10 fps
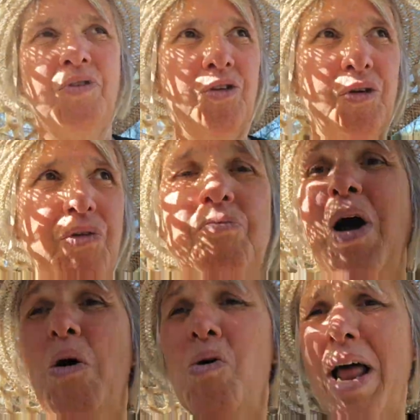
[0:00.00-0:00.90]
sort of
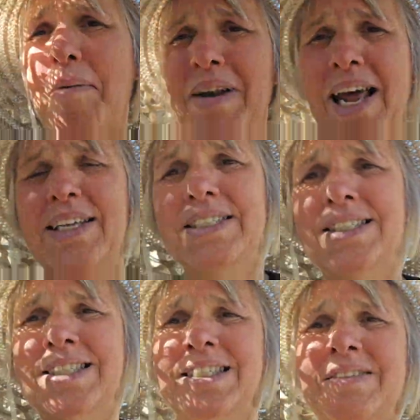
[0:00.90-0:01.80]
but all our
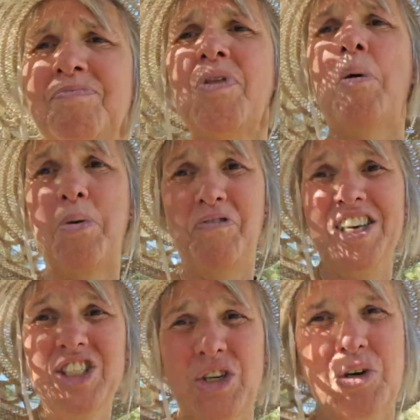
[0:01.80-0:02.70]
plans are
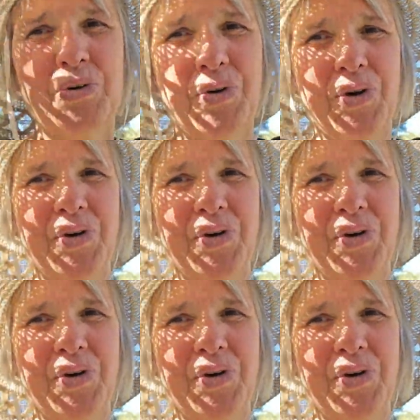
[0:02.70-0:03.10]
provisional